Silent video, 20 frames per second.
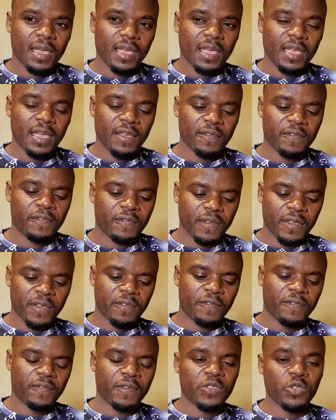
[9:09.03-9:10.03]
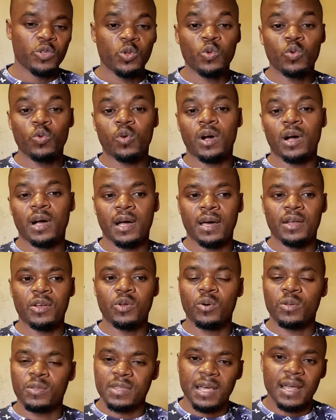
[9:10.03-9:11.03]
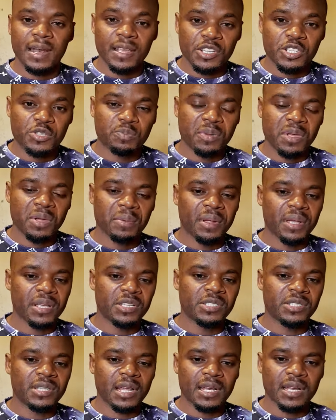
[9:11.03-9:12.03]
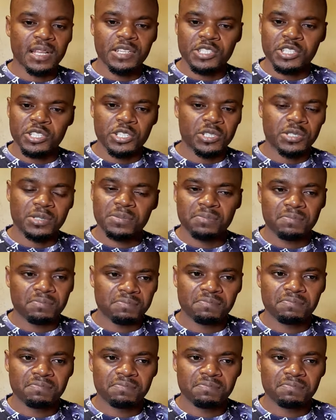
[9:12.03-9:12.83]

if if you are not that experienced and it's just